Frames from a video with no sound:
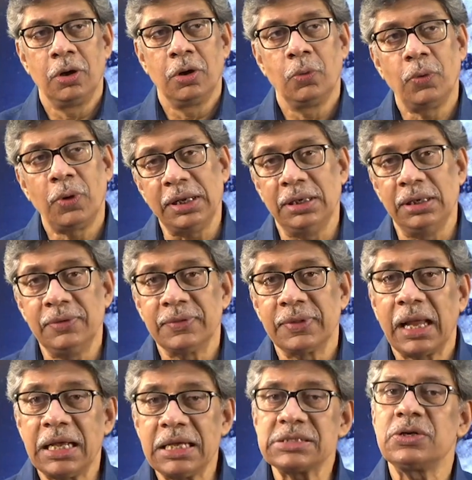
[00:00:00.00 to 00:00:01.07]
While
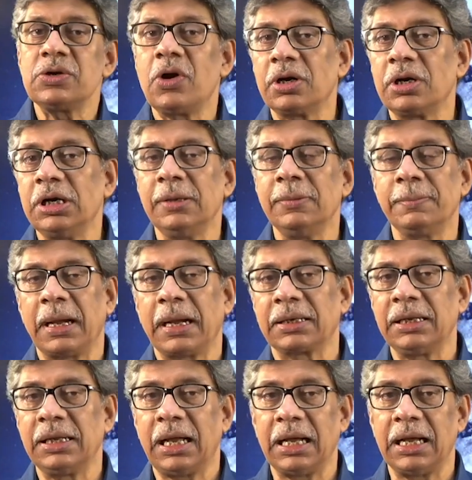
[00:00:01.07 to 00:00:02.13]
asteroidal
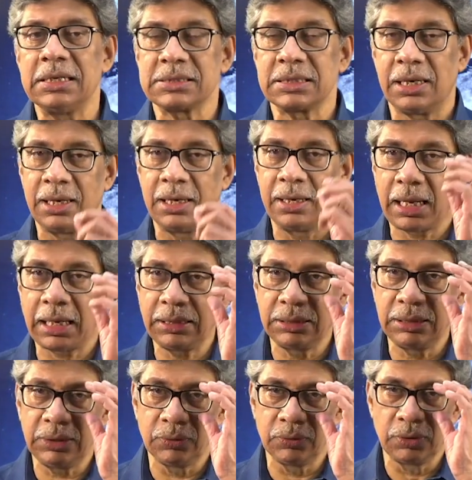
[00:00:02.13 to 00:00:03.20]
impact has a
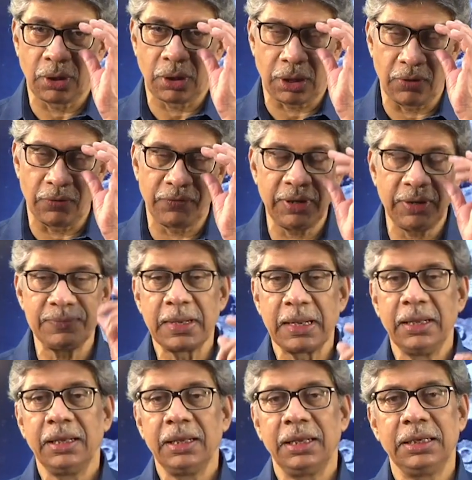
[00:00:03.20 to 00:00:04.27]
likelihood of
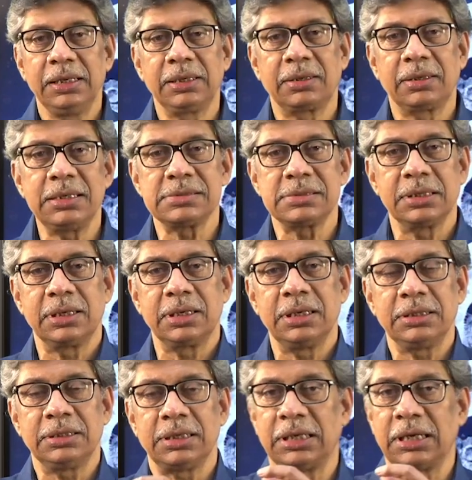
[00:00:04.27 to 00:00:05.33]
increasing
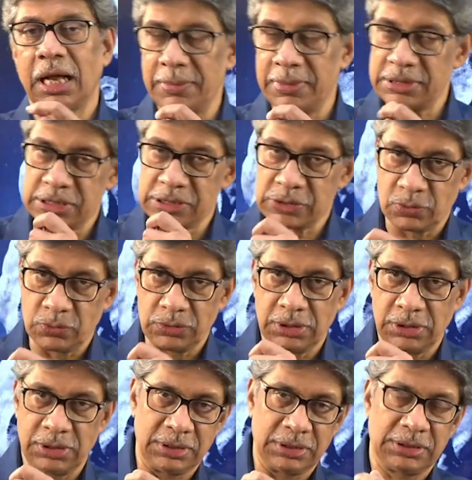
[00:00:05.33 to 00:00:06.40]
the damages to the
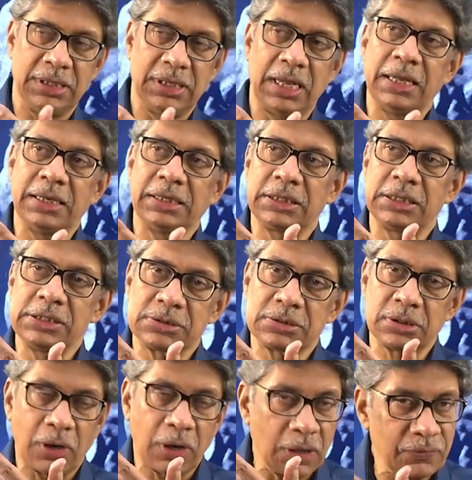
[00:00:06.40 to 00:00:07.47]
earth, and it is
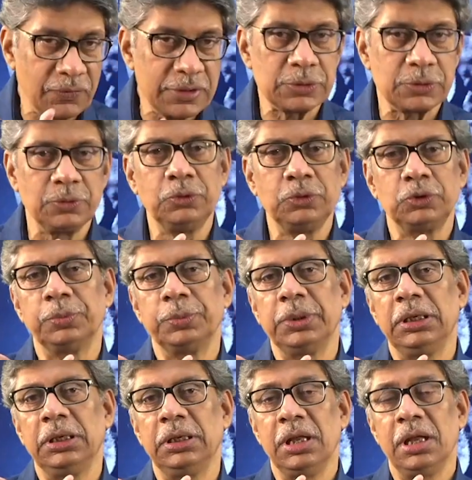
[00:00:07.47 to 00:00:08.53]
always going to
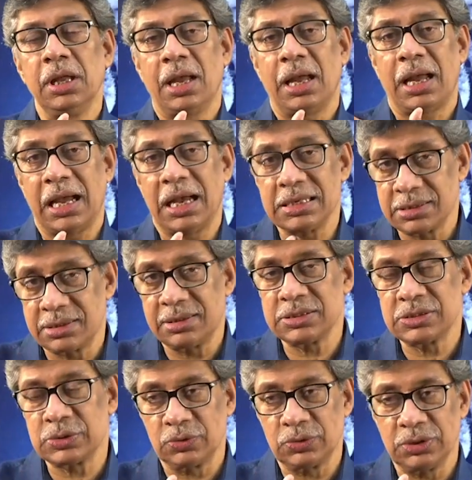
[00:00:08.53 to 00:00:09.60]
be
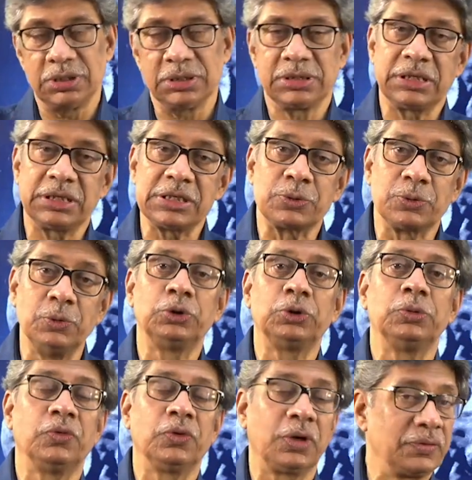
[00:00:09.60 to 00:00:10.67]
hazardous to the earth, it is going to
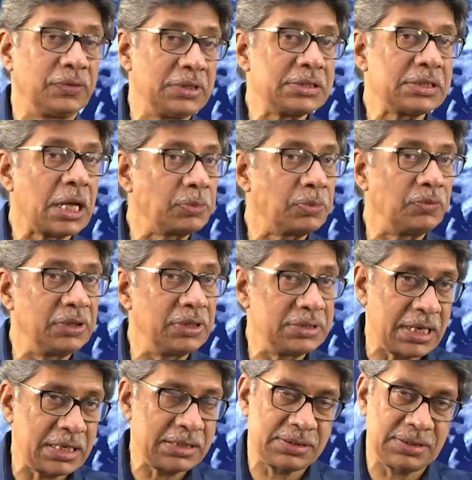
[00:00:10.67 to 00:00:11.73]
be one of these type of
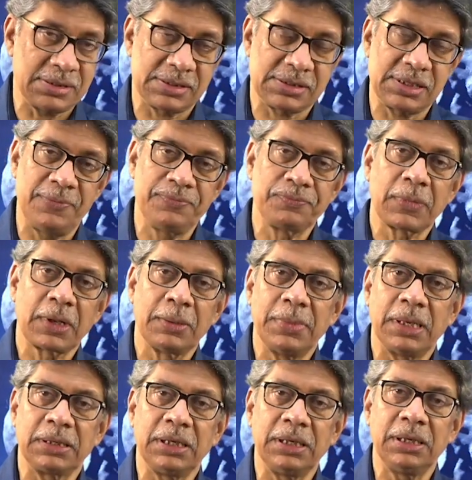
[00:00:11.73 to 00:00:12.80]
disasters,
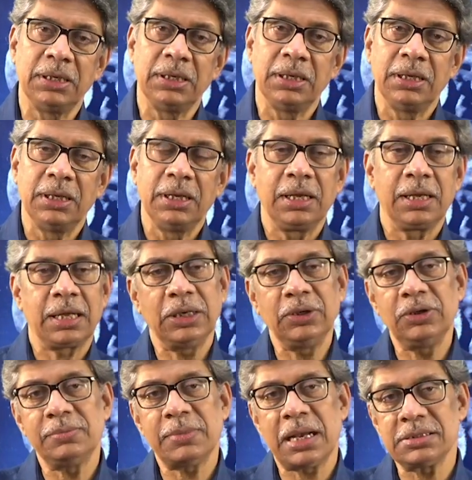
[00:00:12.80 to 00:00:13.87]
but can
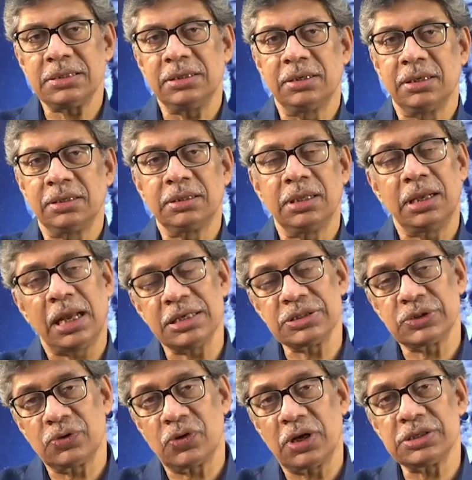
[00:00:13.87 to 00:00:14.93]
you imagine the
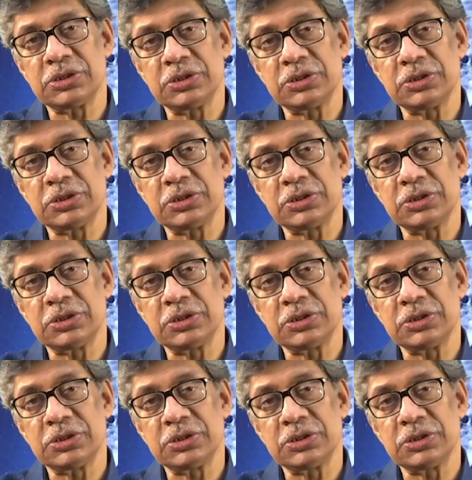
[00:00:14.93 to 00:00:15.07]
asteroids